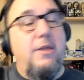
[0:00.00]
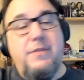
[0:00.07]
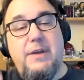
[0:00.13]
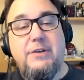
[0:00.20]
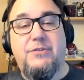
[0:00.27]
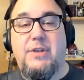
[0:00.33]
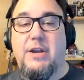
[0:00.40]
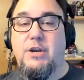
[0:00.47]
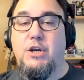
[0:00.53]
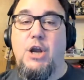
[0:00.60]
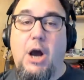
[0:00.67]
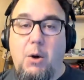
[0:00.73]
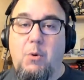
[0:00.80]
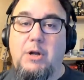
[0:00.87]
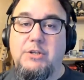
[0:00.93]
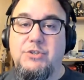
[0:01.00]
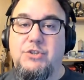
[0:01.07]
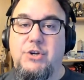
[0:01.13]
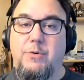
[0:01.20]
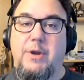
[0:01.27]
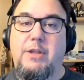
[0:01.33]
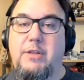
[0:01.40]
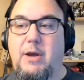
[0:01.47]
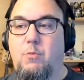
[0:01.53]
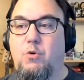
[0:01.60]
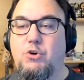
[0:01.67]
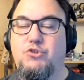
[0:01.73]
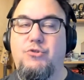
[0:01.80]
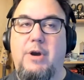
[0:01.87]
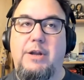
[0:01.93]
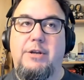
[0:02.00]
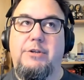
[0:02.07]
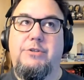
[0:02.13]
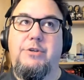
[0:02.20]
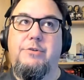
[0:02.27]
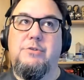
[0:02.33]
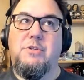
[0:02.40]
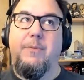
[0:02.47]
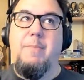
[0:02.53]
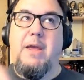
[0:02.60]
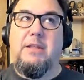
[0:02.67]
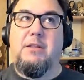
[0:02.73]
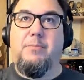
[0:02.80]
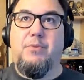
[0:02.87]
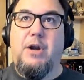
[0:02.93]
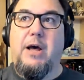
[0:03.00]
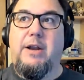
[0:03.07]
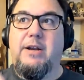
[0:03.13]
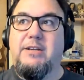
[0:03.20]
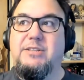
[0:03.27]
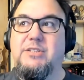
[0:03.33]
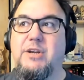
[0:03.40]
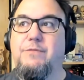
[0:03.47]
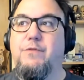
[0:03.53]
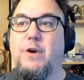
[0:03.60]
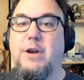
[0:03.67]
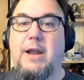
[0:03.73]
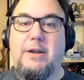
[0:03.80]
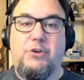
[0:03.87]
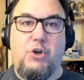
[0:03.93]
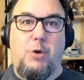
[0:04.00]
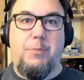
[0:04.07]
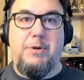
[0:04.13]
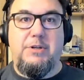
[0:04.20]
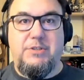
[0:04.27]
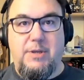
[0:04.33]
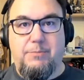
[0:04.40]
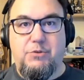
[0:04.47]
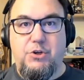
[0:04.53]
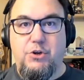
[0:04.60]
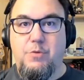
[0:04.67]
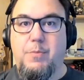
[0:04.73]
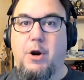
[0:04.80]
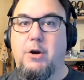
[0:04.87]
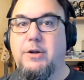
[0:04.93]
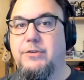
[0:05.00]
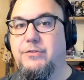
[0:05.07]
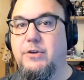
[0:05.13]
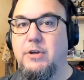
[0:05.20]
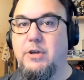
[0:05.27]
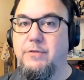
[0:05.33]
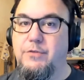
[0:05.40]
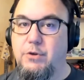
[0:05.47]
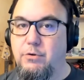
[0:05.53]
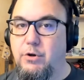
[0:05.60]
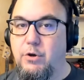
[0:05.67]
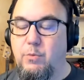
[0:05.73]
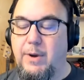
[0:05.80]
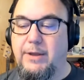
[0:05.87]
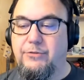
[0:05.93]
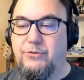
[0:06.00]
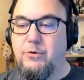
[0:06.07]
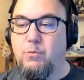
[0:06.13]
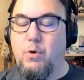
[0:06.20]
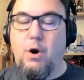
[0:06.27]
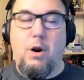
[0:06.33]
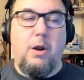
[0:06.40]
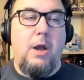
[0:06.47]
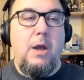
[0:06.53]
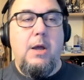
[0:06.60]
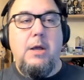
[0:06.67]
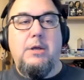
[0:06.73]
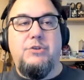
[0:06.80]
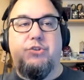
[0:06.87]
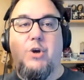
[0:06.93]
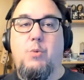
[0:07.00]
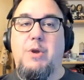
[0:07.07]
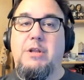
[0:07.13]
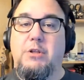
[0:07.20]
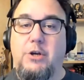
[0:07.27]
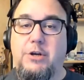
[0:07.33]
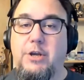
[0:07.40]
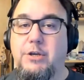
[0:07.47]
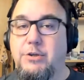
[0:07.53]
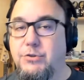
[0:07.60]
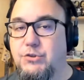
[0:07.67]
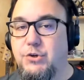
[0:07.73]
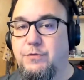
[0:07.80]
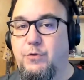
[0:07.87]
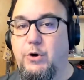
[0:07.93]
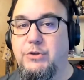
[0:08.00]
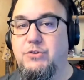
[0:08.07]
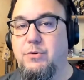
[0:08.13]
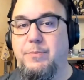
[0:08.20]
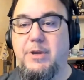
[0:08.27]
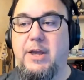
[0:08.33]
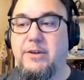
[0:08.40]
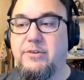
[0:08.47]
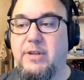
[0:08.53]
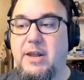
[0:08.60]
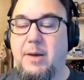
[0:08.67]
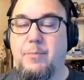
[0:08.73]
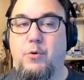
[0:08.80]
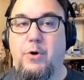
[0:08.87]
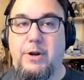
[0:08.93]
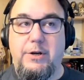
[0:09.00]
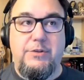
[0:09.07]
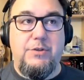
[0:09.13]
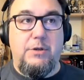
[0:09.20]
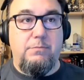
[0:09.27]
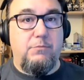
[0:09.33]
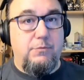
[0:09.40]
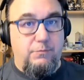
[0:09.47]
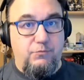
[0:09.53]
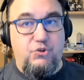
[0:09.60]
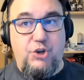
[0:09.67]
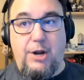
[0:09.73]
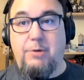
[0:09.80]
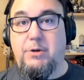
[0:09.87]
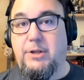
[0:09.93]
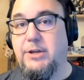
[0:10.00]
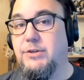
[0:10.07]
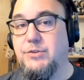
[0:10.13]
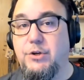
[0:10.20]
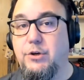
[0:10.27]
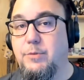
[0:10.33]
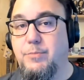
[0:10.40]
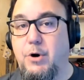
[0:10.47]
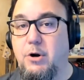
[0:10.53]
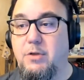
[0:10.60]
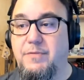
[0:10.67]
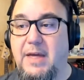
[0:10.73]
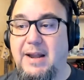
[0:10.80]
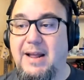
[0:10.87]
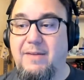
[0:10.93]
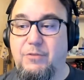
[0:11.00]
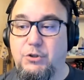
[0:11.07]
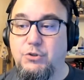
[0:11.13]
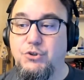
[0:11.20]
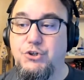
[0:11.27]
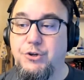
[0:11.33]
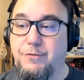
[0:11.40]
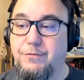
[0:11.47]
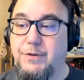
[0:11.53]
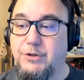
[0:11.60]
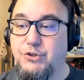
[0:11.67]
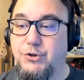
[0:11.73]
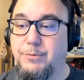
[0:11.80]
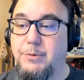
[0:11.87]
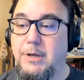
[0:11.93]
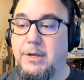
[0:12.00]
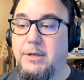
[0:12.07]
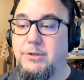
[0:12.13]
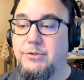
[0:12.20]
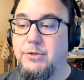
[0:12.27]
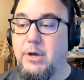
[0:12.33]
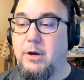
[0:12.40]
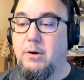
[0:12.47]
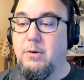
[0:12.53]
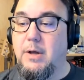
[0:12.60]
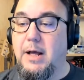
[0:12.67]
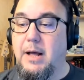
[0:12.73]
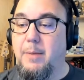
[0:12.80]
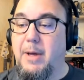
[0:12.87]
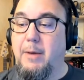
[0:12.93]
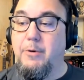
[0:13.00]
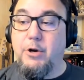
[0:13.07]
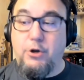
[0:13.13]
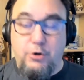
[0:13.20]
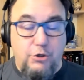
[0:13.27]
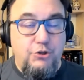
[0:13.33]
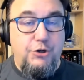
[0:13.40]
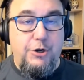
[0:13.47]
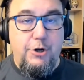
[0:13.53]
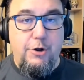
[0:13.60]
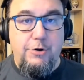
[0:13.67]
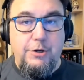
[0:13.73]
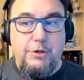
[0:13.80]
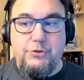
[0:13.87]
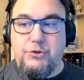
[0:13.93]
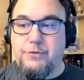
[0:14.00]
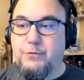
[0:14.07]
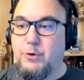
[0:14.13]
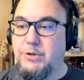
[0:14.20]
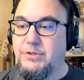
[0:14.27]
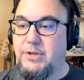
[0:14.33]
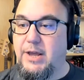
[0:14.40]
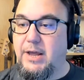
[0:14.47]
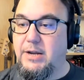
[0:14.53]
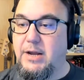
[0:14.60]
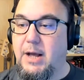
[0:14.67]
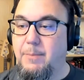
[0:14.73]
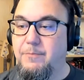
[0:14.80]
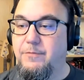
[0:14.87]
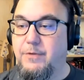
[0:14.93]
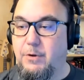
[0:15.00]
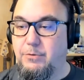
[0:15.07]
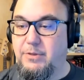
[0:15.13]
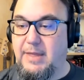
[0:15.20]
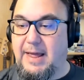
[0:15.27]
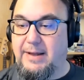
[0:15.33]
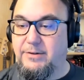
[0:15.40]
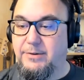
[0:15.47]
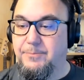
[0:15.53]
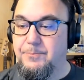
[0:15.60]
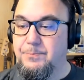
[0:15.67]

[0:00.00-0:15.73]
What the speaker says: things that no one's doing that we're trying to do to make the product different and to open us up to new markets and give you new ways to work. So we look at user voice when we get to that point generally as a good part of that evolution feature. So I would encourage you to go to user voice and upvote that.